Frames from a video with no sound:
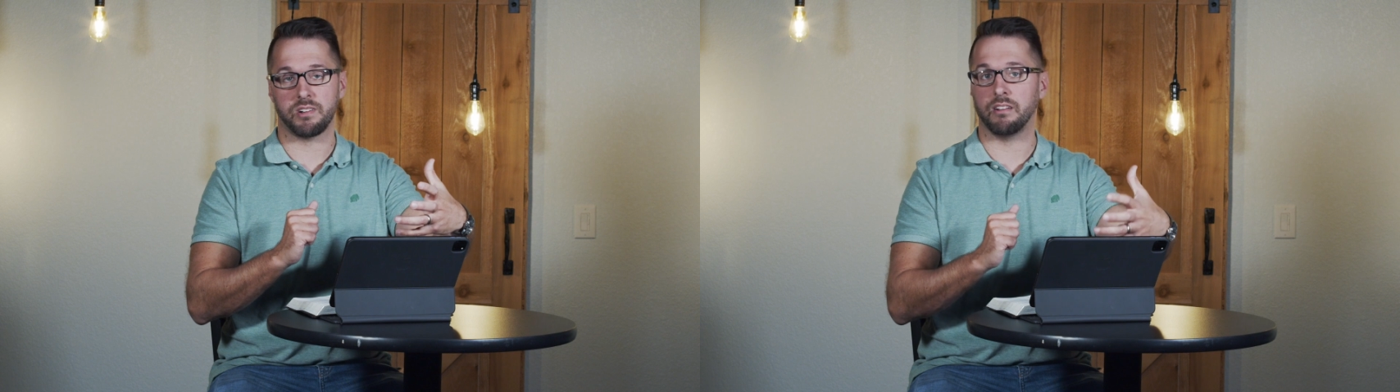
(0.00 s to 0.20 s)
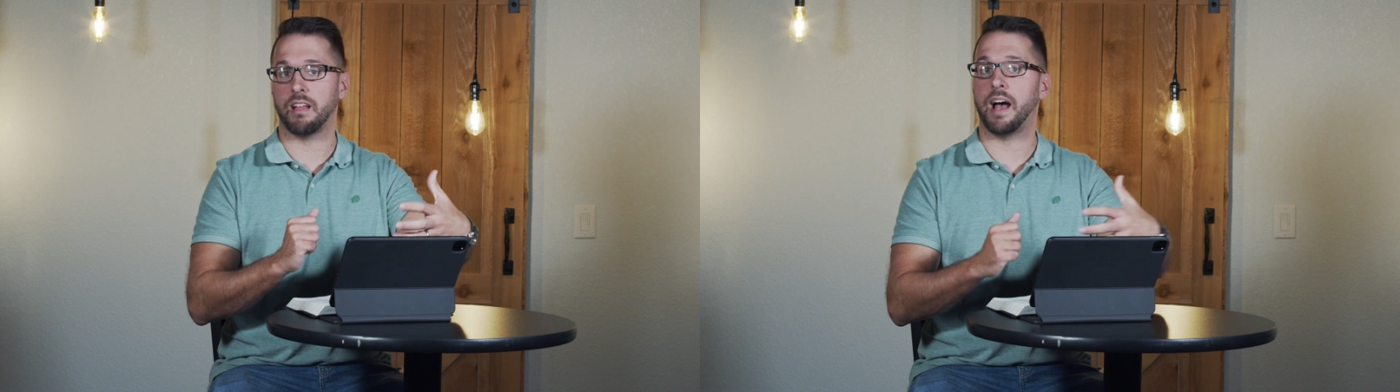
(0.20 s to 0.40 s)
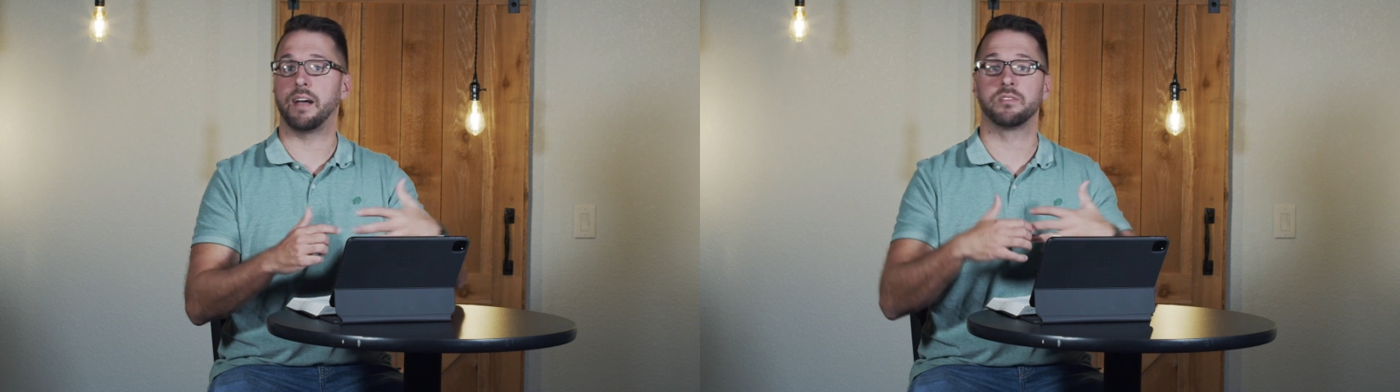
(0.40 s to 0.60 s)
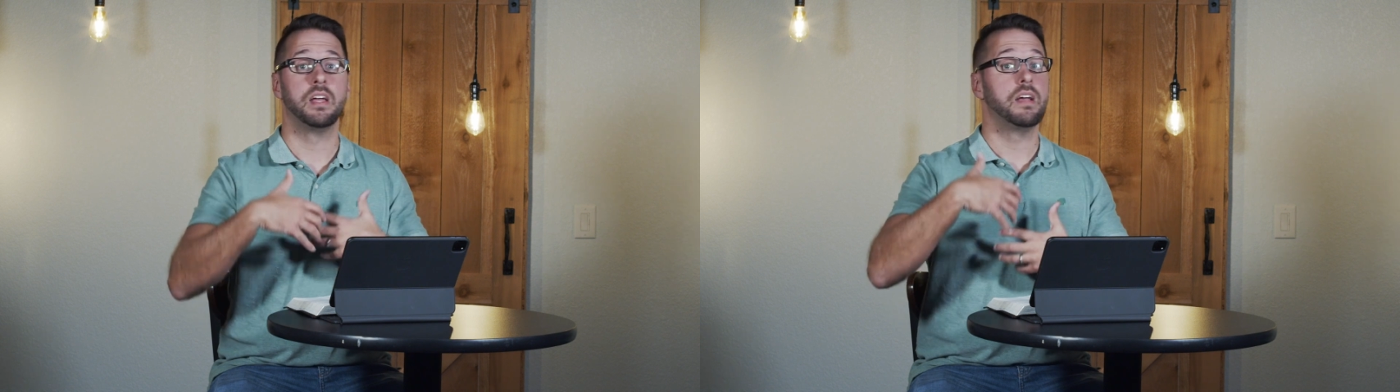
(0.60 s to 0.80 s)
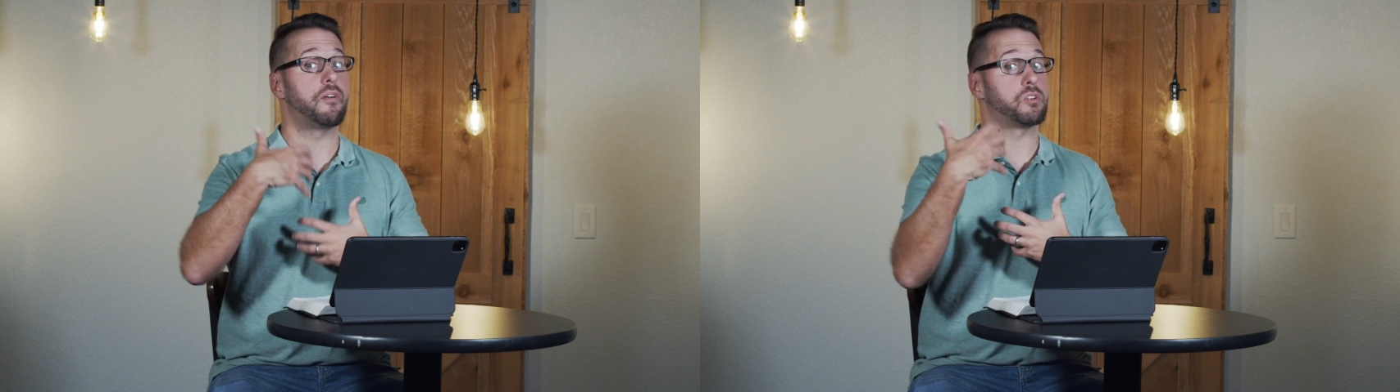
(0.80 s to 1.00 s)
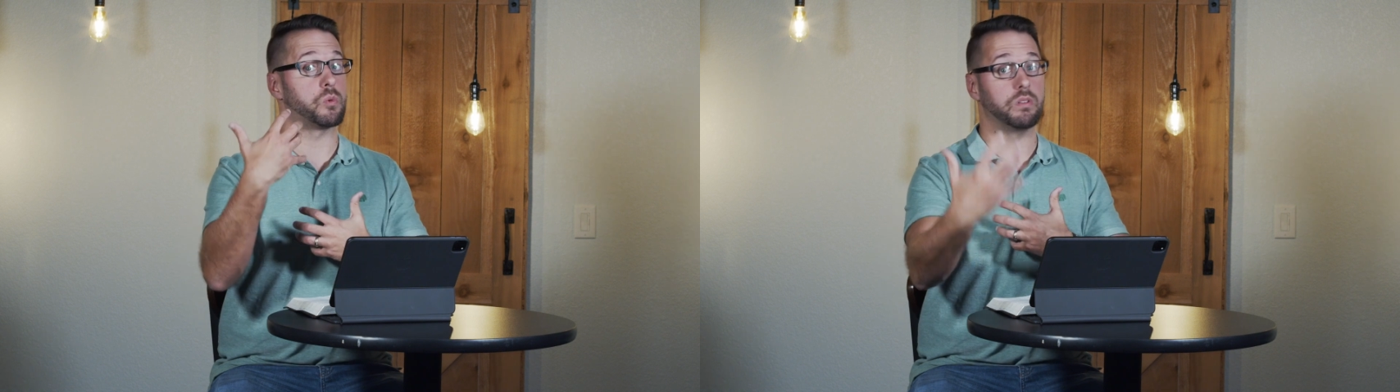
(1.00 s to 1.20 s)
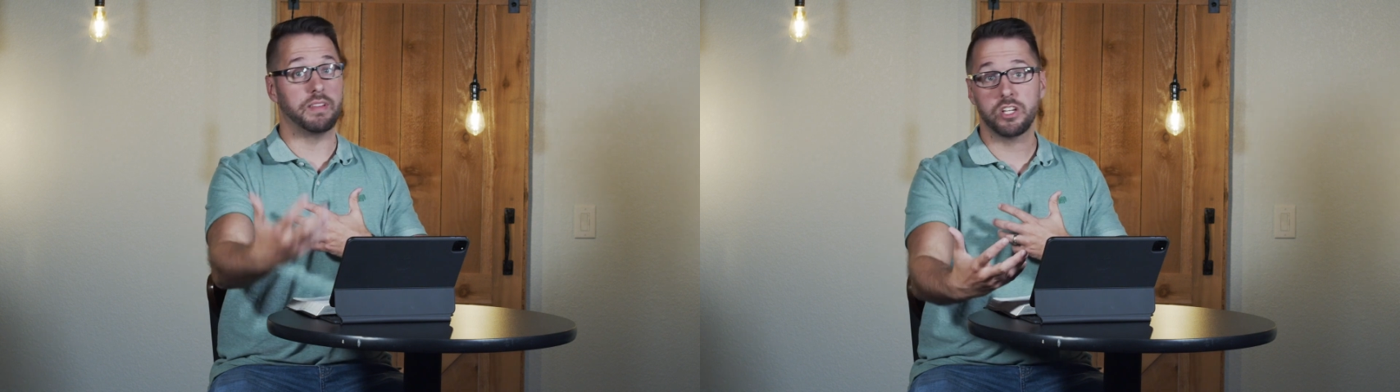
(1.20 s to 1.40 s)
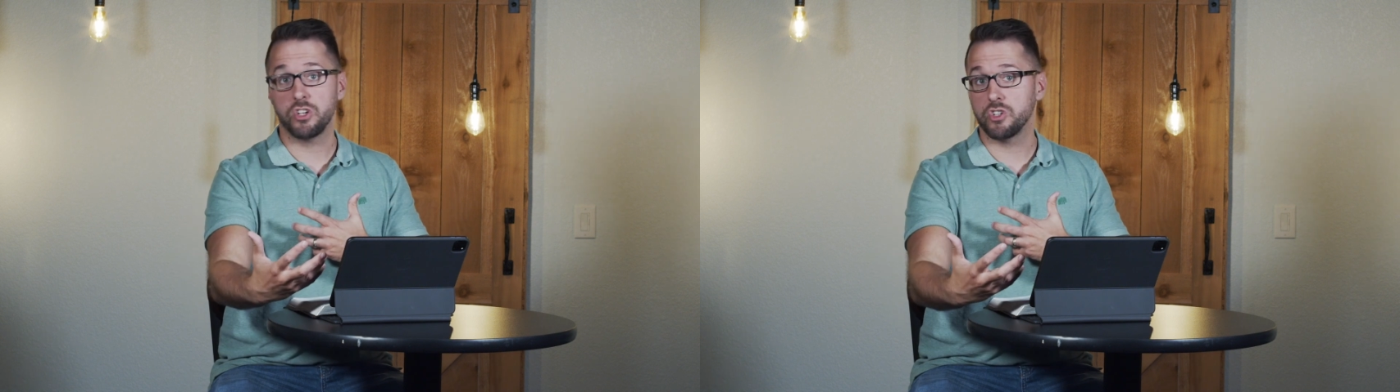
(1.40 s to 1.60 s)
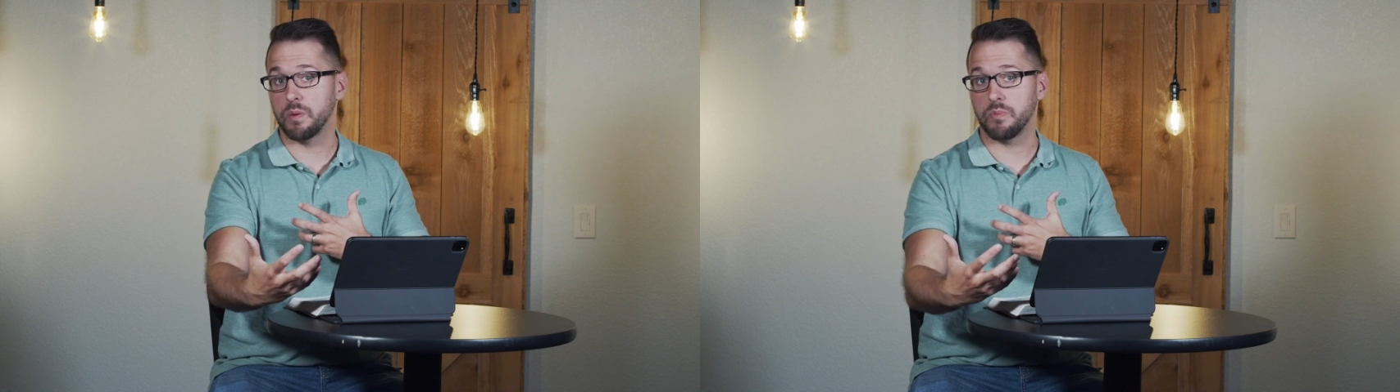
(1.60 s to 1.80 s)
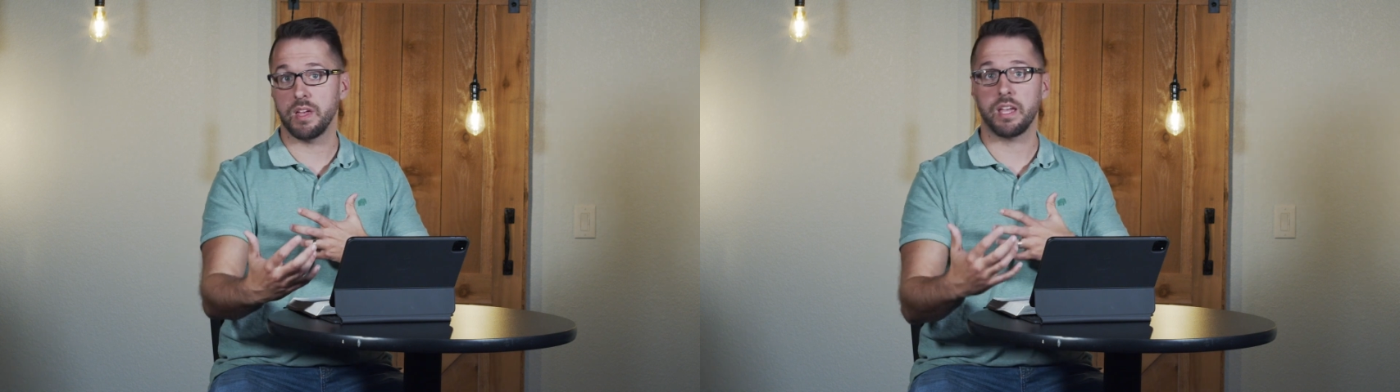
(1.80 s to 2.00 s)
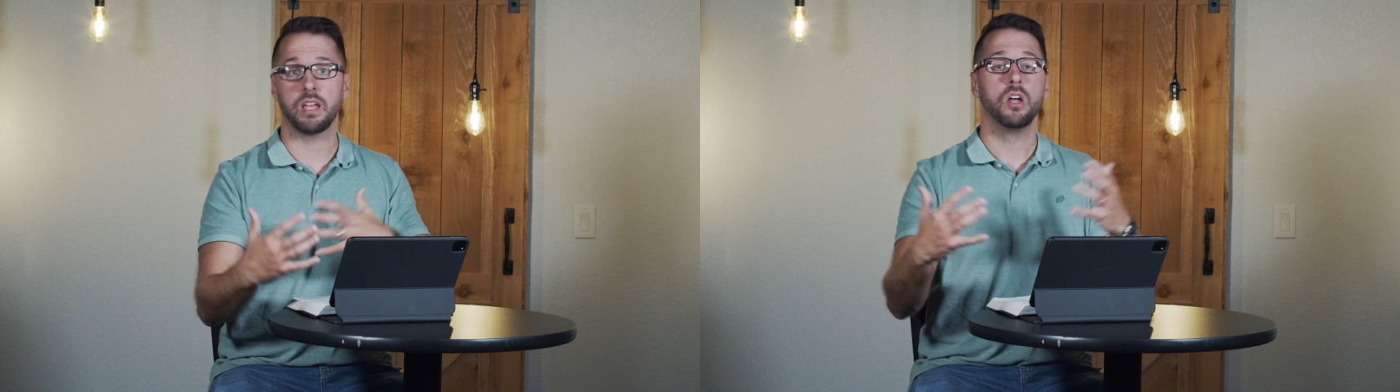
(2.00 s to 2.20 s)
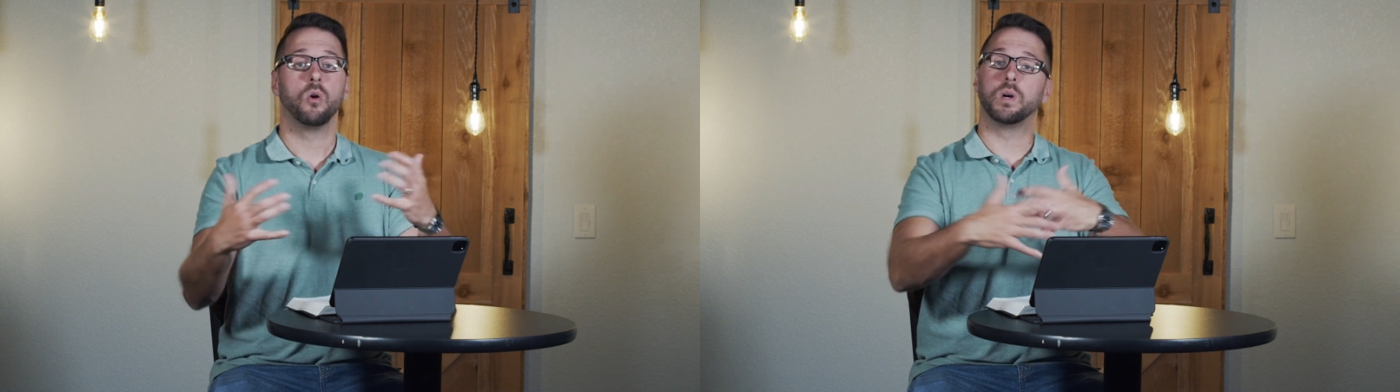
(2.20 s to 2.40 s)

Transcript: in our lives, if there's a relationship thing,